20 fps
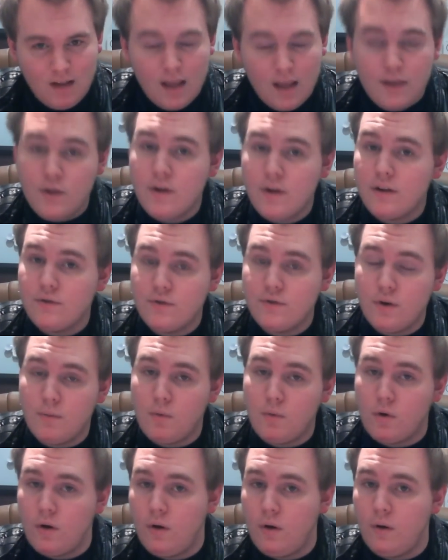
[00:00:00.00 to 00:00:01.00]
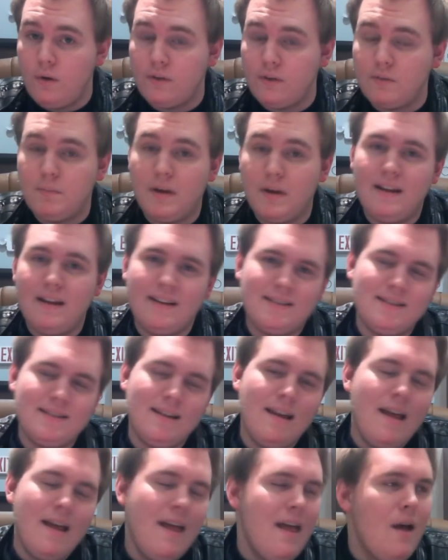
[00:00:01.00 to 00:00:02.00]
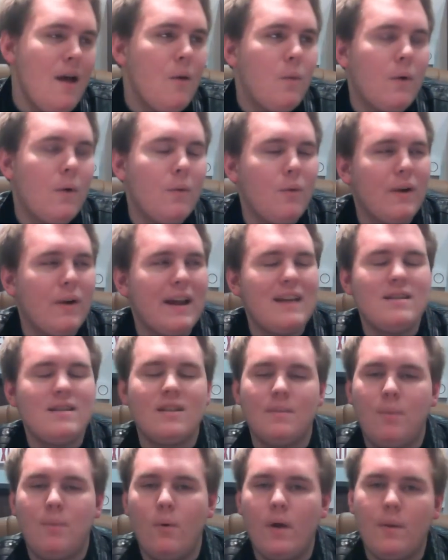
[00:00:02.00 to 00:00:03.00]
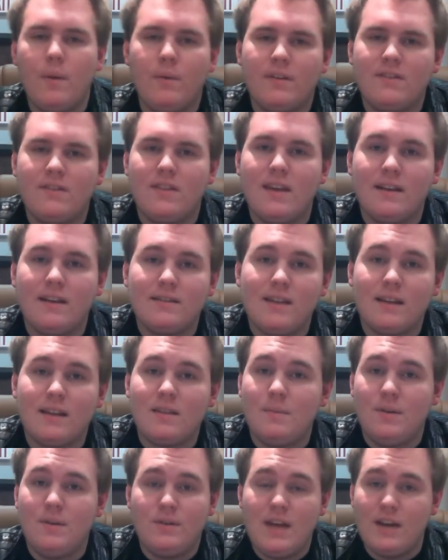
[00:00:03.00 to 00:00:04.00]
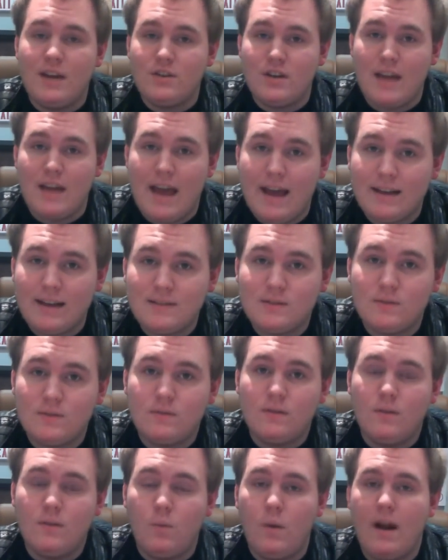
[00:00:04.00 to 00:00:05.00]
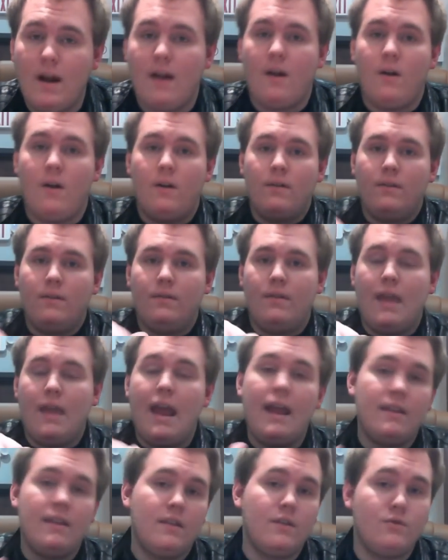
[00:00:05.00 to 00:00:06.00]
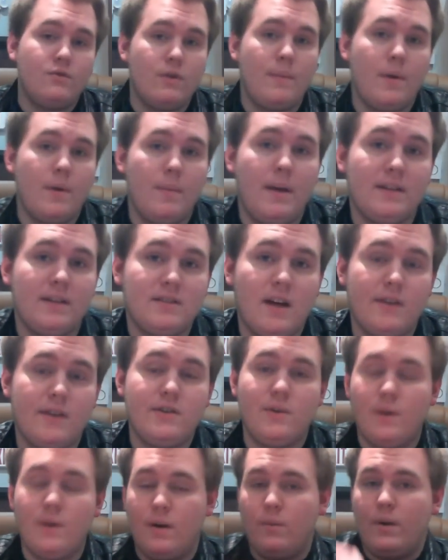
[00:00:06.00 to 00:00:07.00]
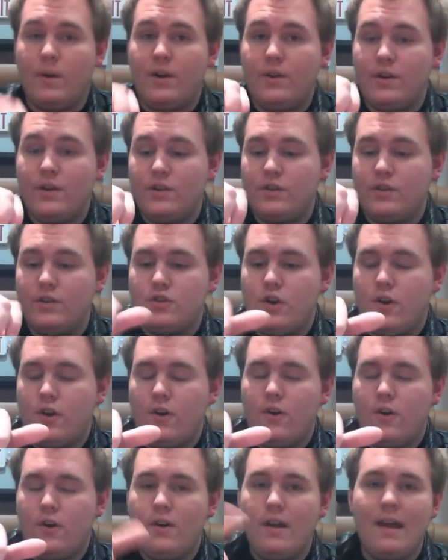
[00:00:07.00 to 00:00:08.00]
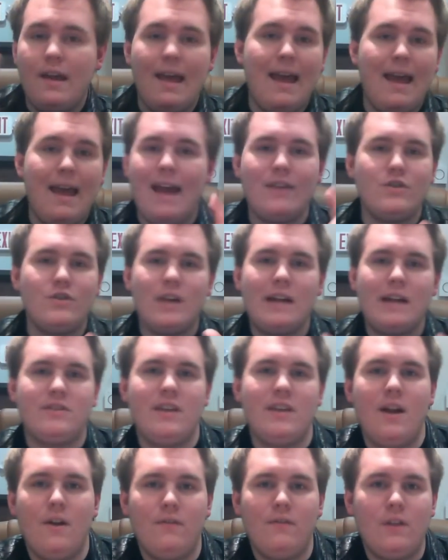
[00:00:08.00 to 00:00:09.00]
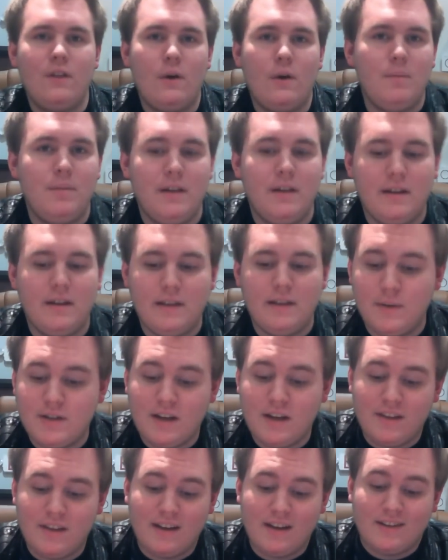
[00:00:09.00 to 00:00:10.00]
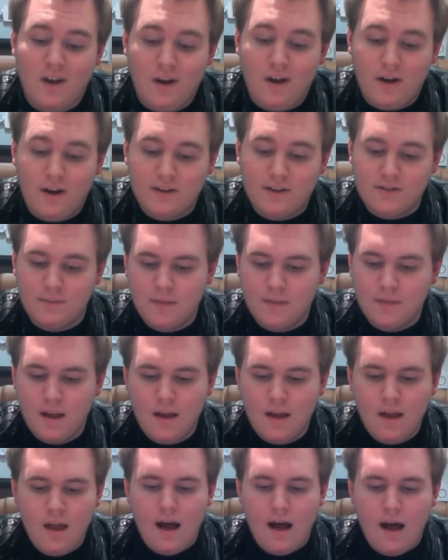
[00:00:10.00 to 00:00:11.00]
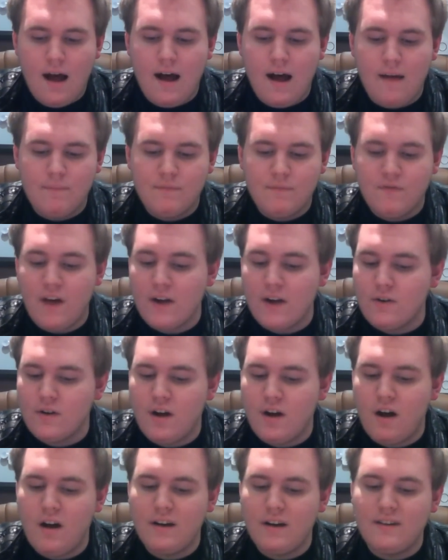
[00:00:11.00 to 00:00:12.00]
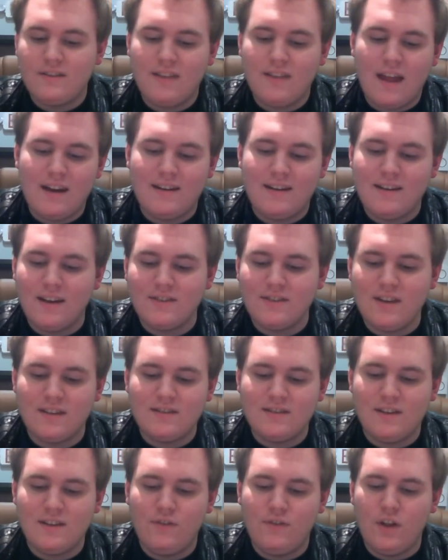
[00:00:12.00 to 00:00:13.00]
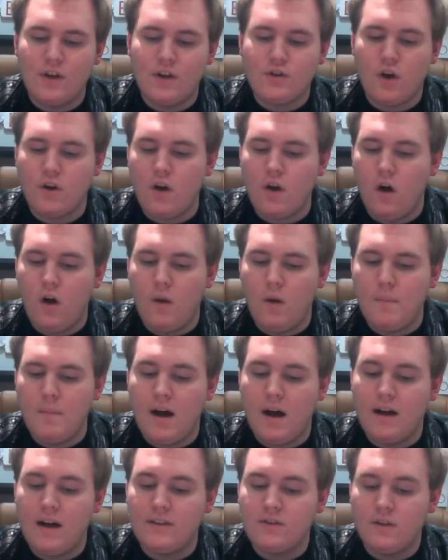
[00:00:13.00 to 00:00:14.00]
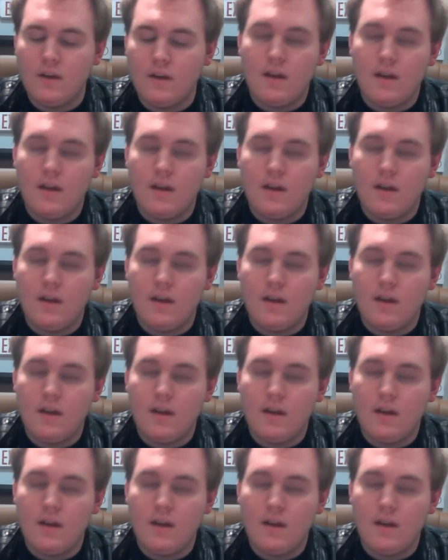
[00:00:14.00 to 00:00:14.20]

You can drill more holes, but we're getting to the point with things like the Mutation X and the Dripper by Scottua, where you can just turn and change the airflow completely, which I think is awesome. Final con is that it does not sit flush on all mods.